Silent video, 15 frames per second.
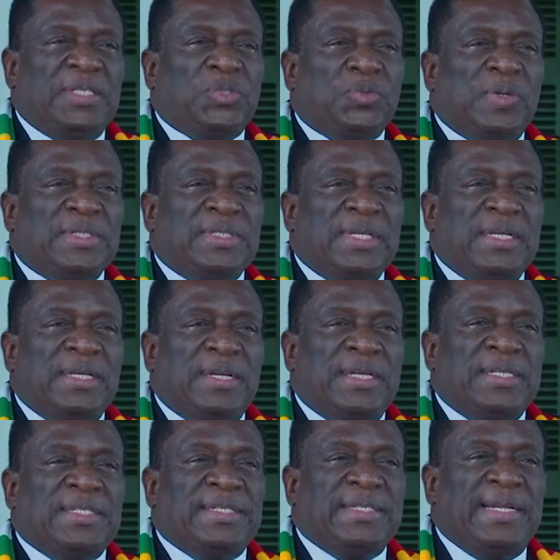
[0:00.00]
This was a
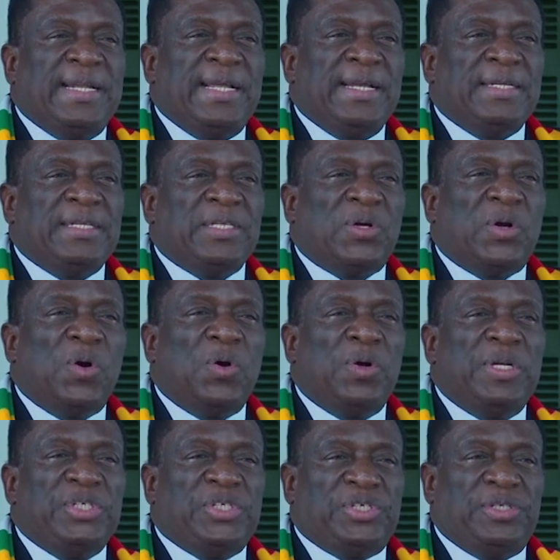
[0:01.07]
resilient
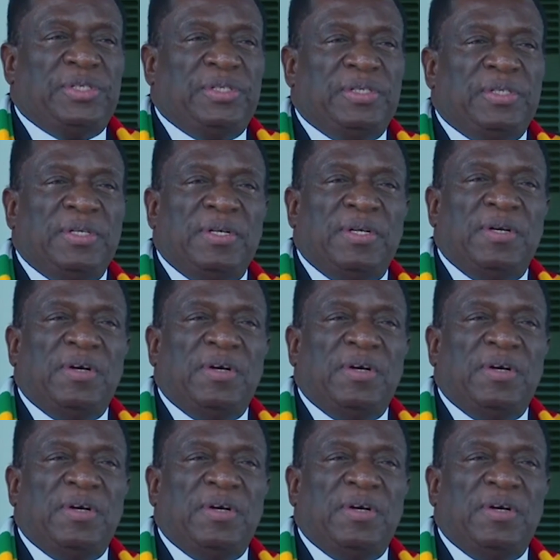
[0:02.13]
coalition